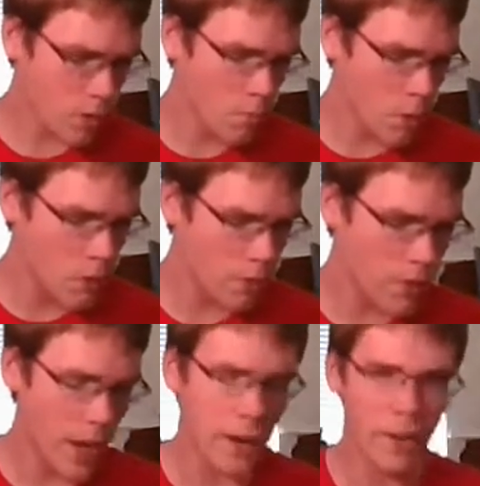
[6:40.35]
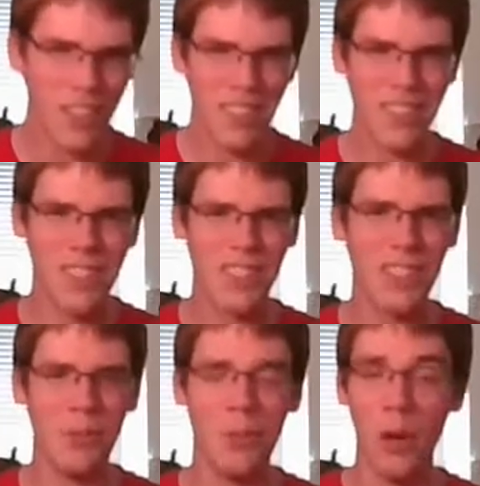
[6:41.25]
most of the areas
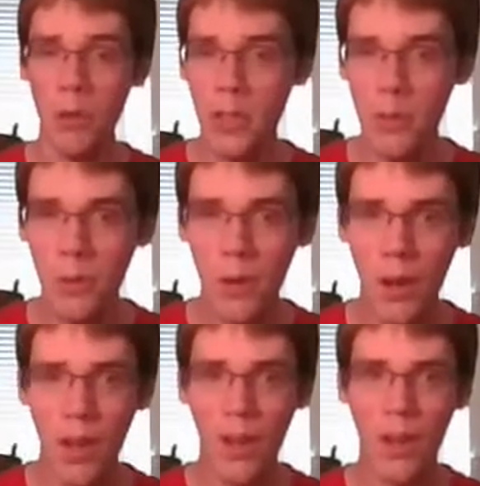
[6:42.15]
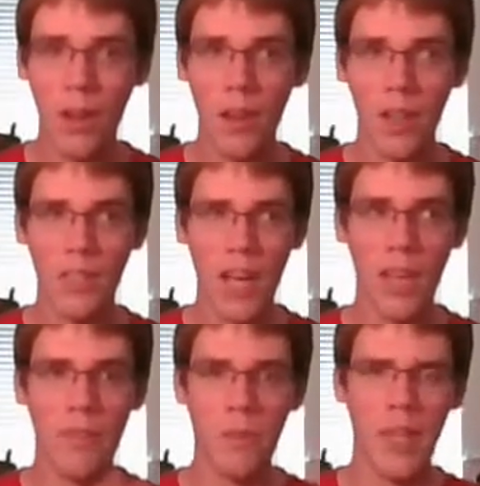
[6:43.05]
you go to,
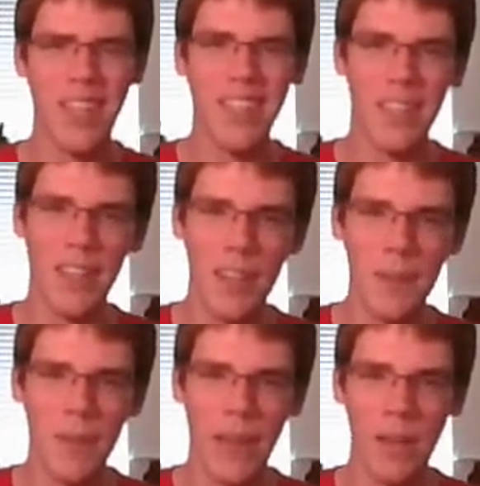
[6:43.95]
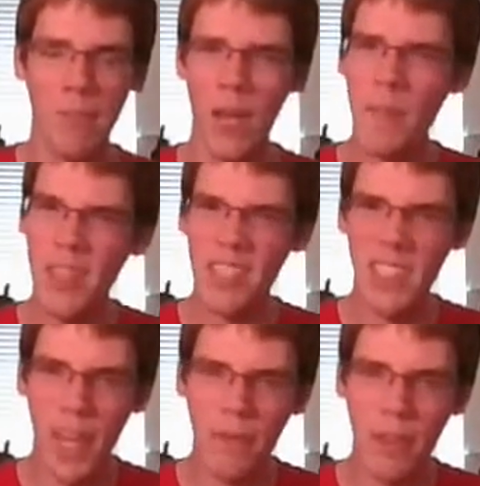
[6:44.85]
aside from the Hidden Leaf and maybe the
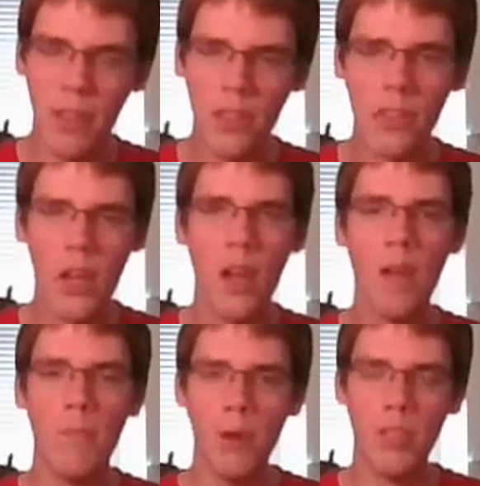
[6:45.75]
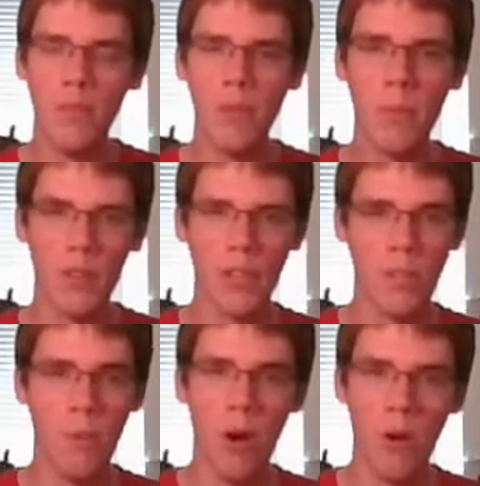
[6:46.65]
Sand Village, most of them are
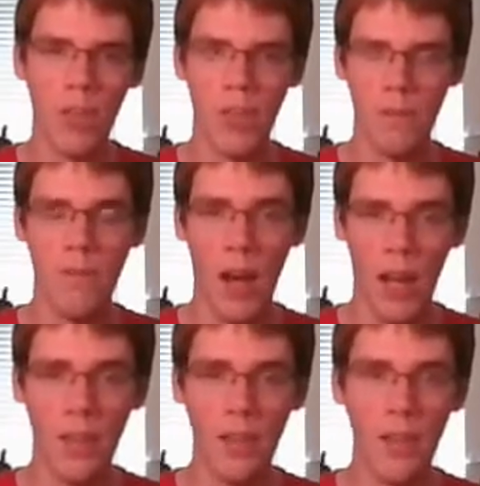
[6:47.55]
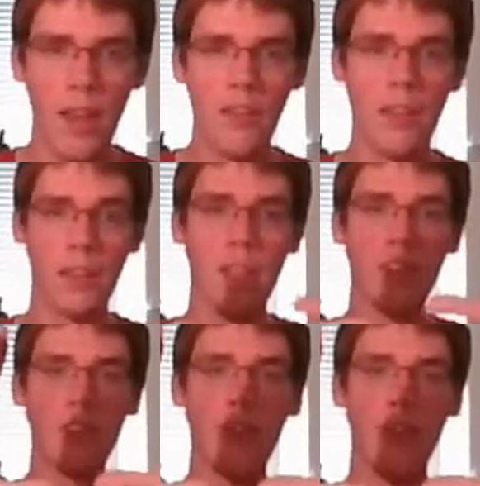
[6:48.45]
small and confined. They're
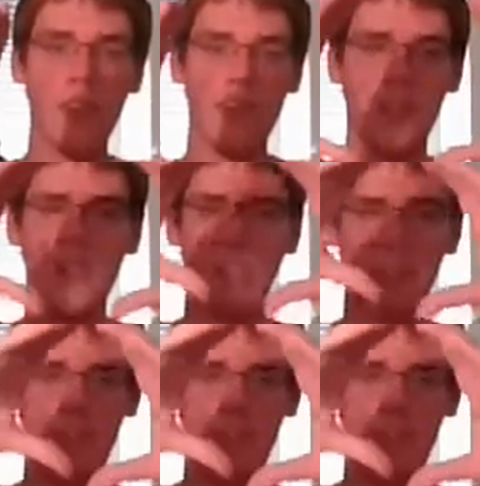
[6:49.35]
literally either just like a